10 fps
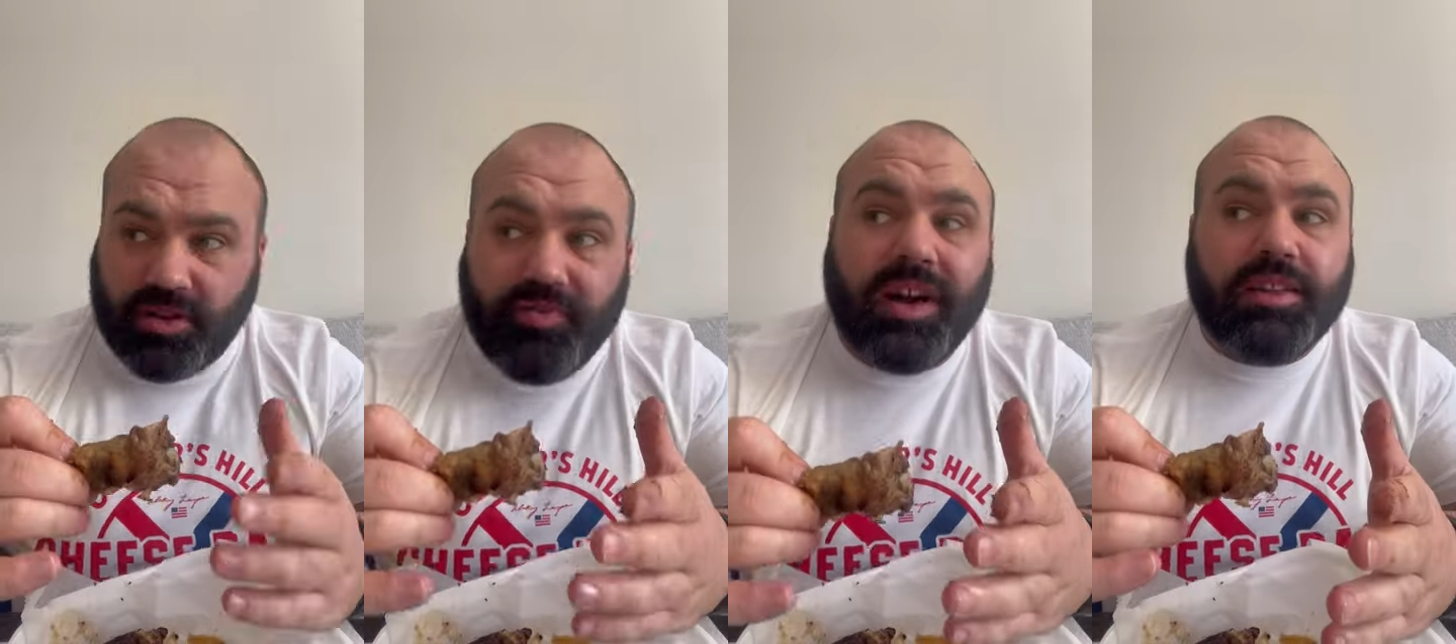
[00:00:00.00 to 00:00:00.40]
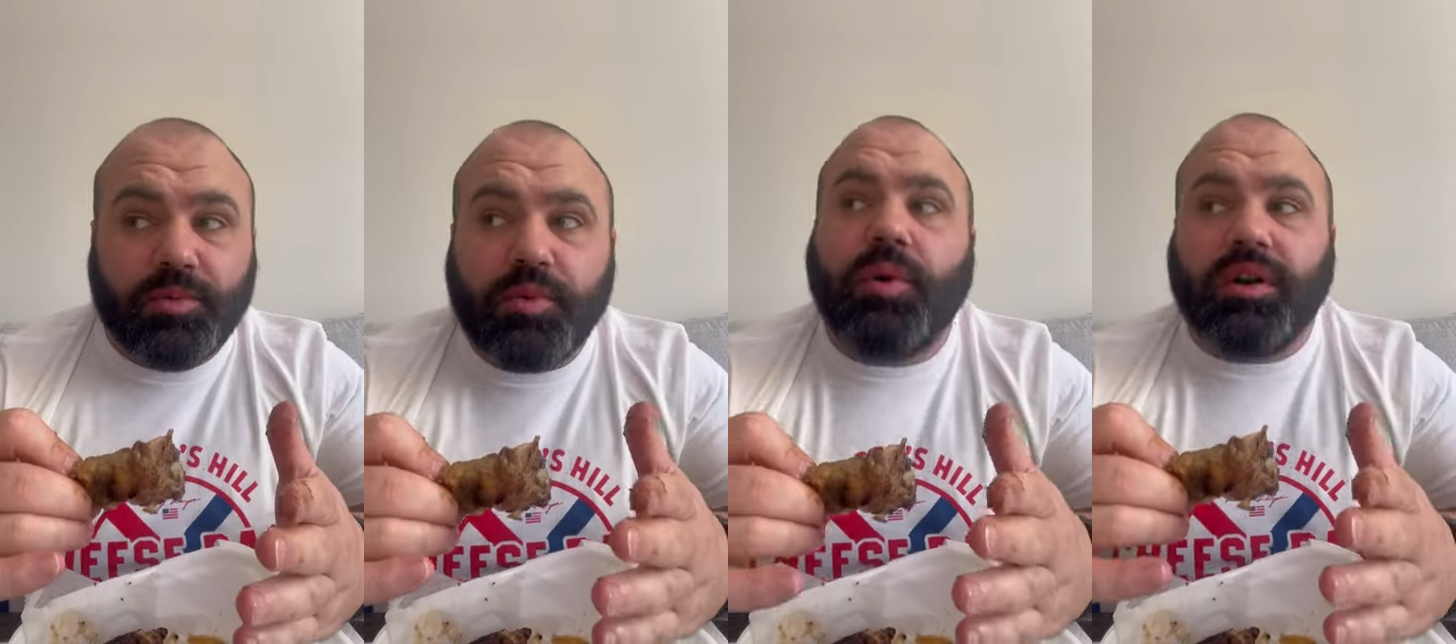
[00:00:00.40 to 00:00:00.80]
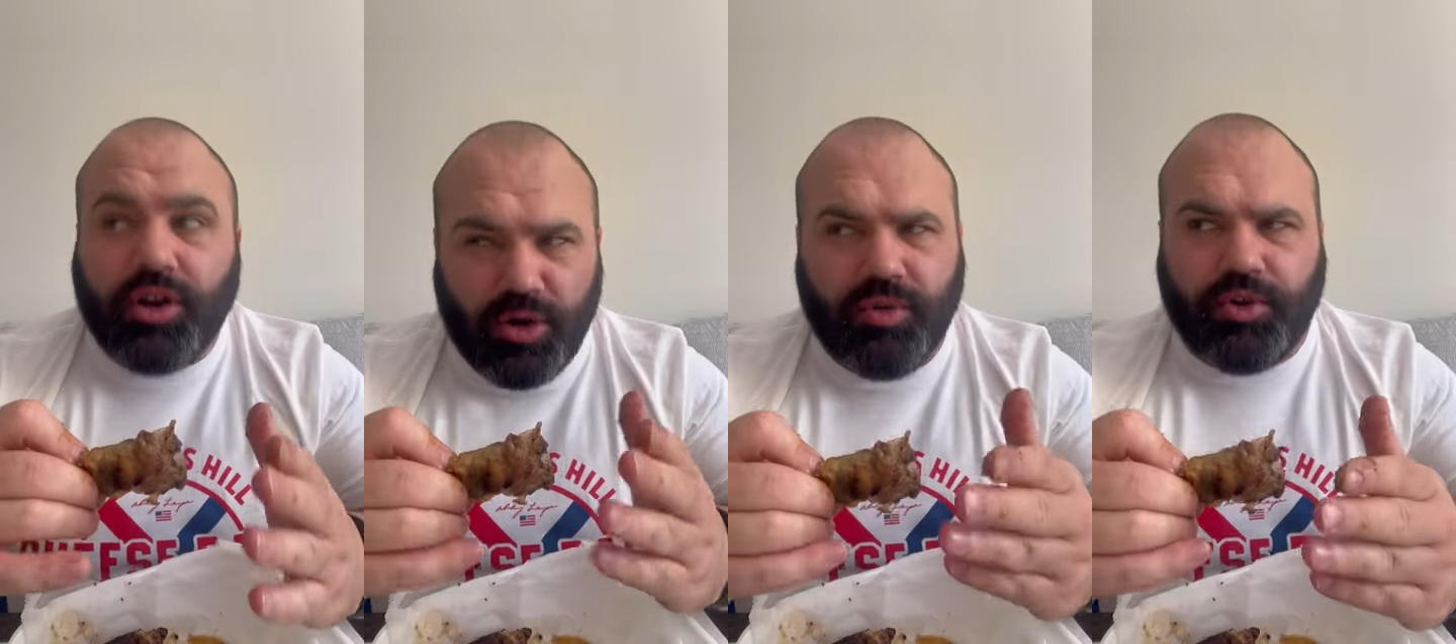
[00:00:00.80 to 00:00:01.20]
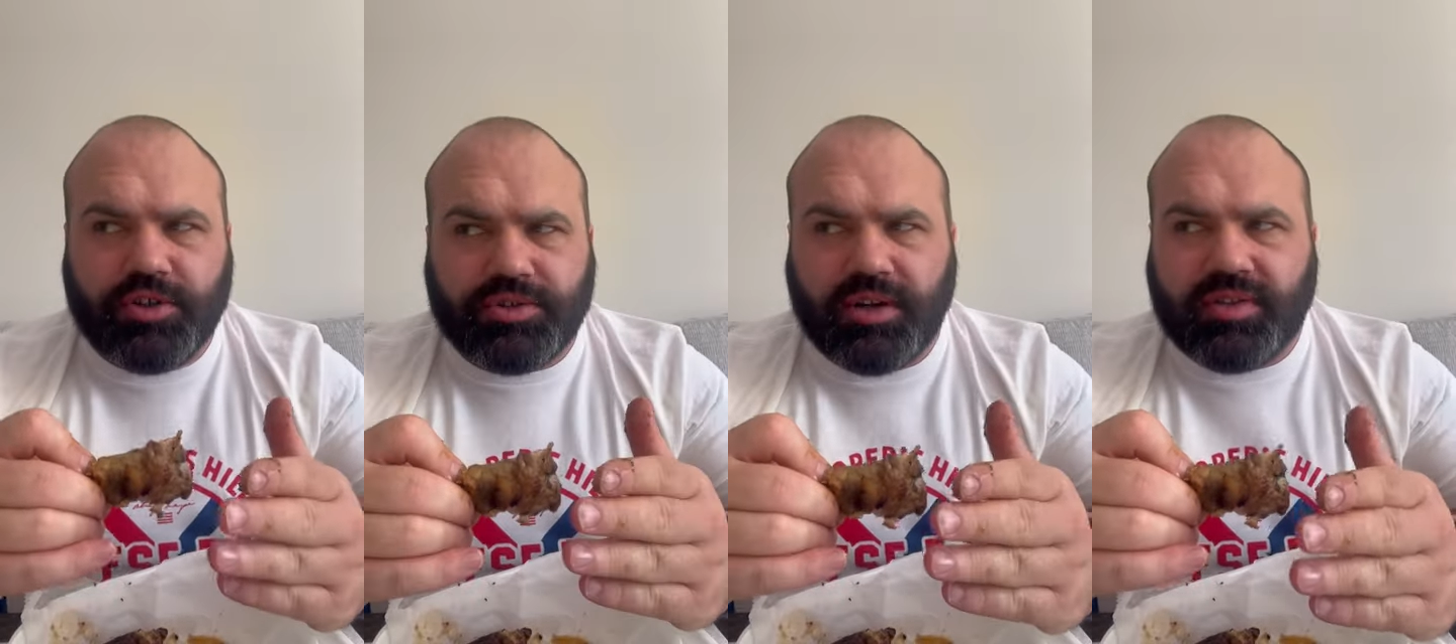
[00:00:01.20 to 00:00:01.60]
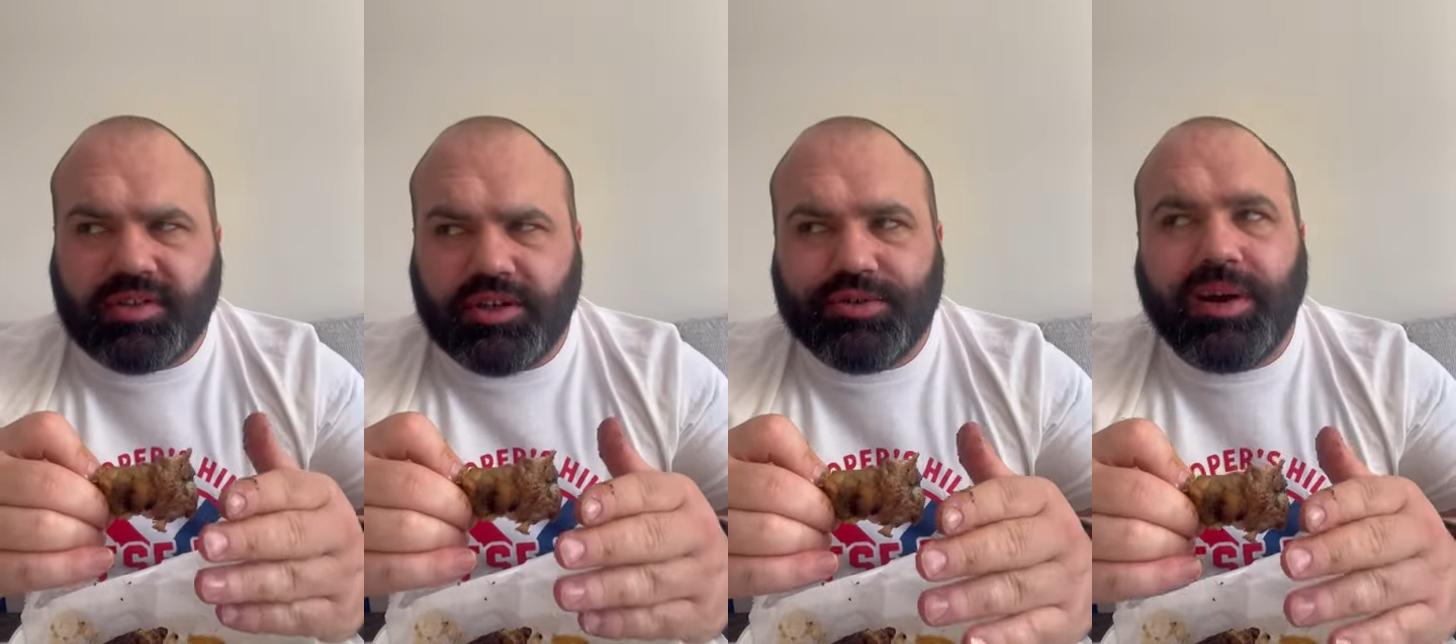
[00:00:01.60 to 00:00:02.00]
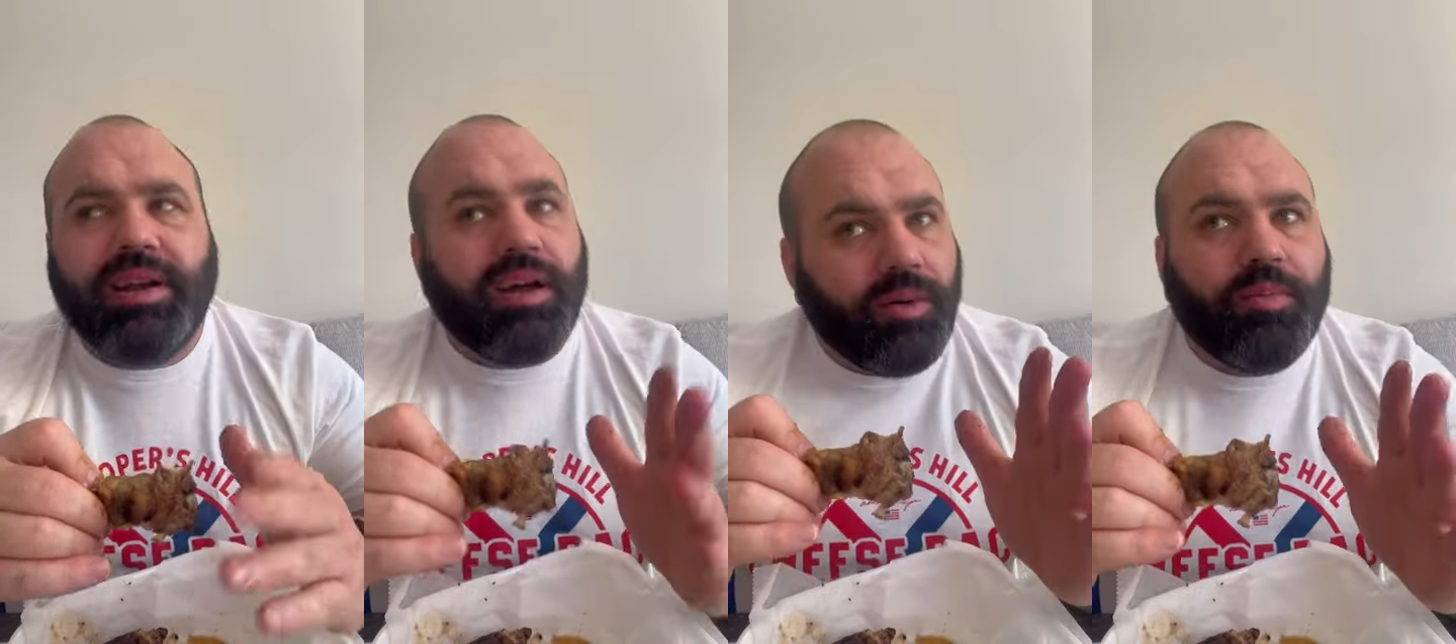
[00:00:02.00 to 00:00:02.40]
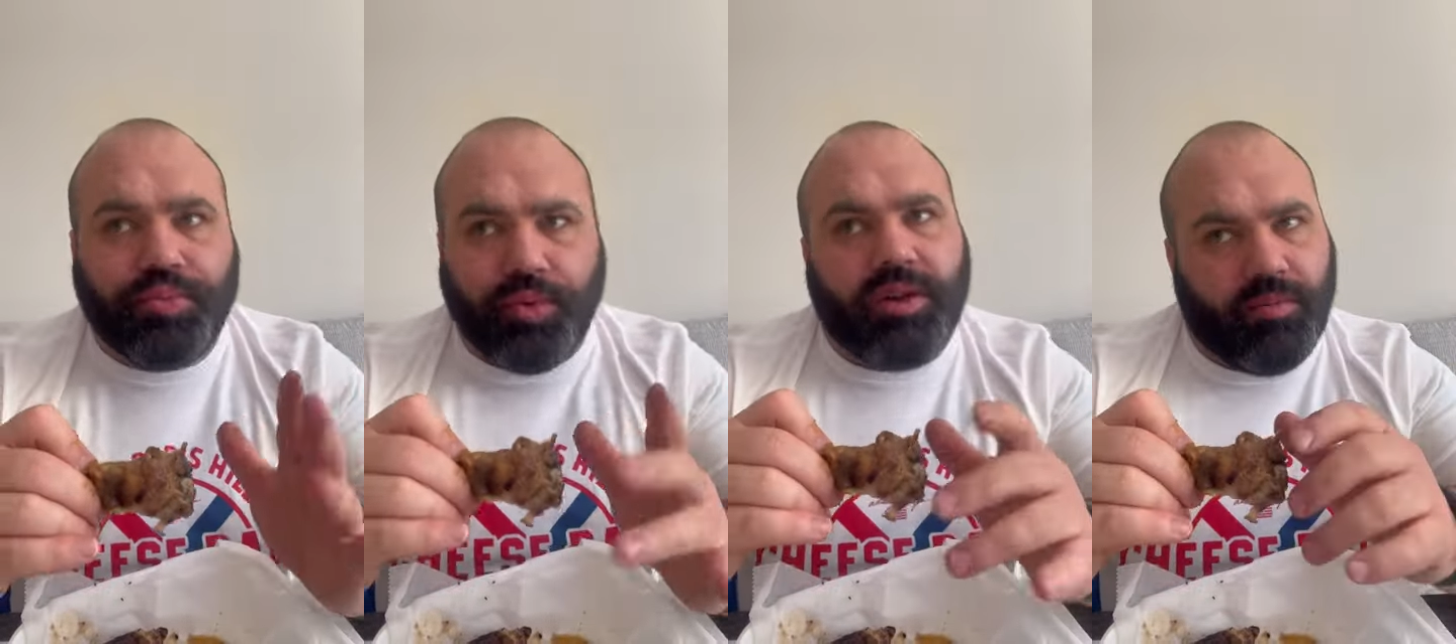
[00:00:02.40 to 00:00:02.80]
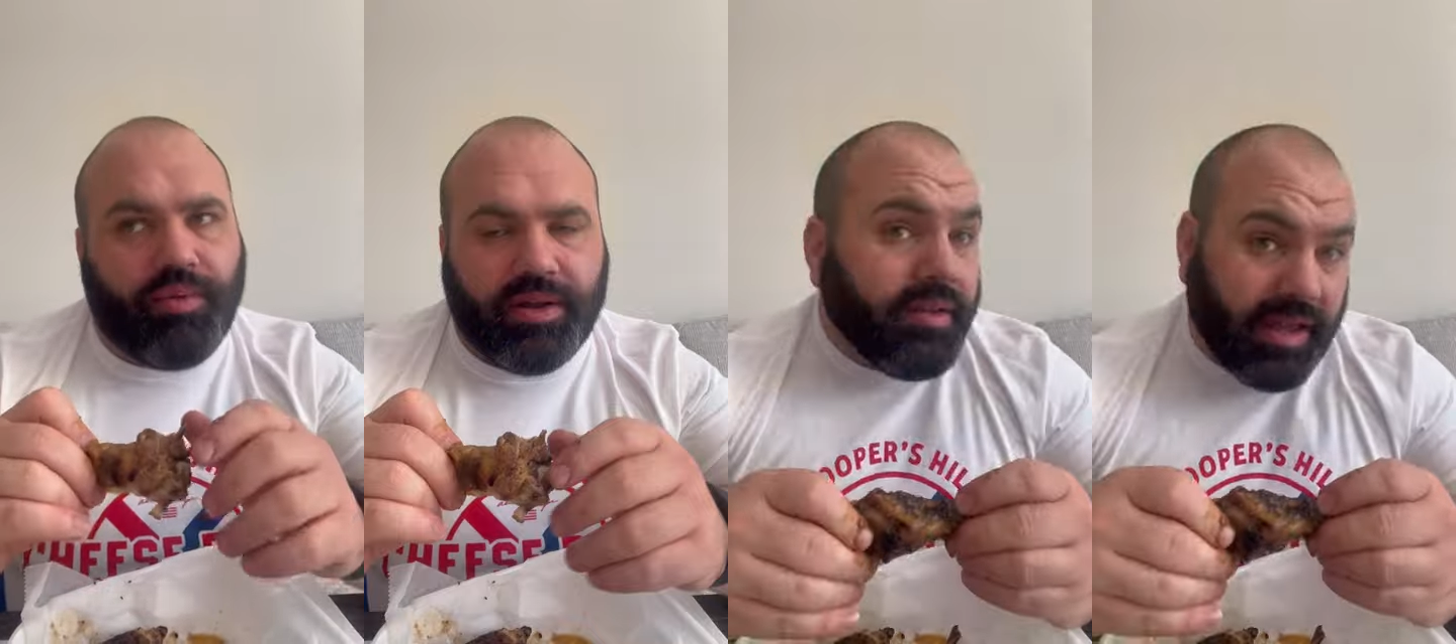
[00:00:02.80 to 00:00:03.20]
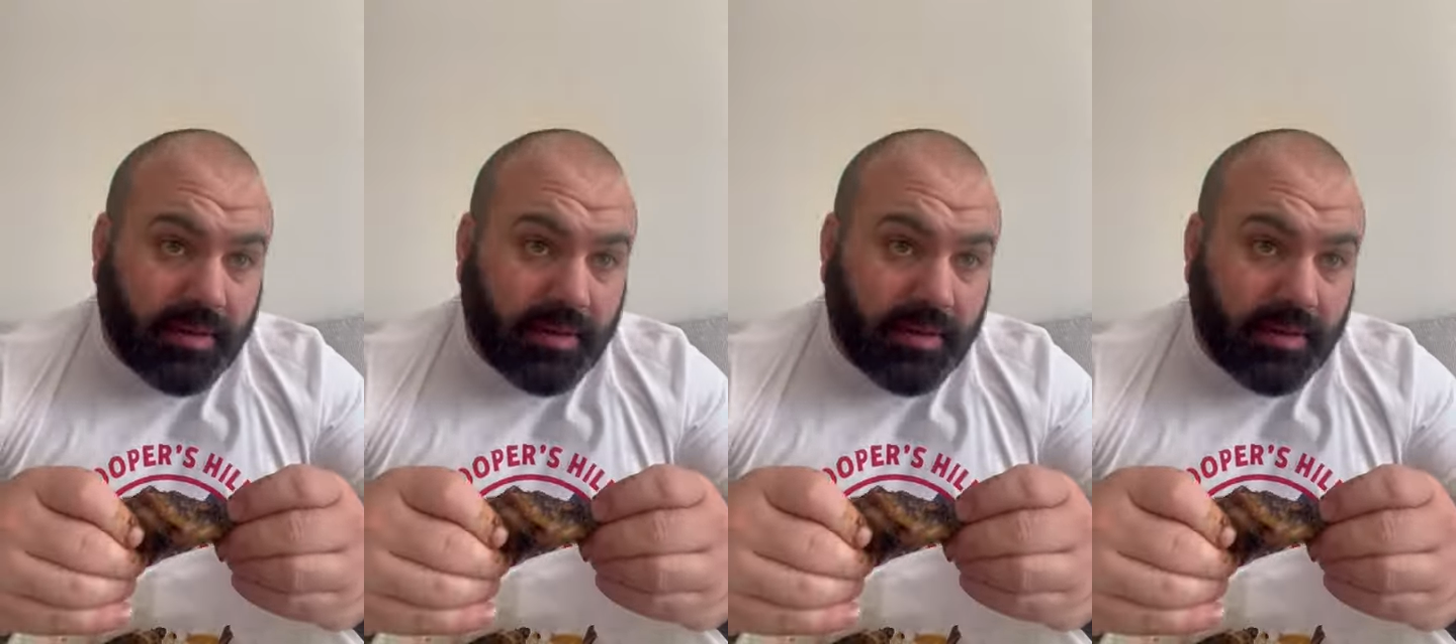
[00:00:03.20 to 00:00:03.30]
The fact that we're 1 to know with our strength of schedule right now, pretty impressed.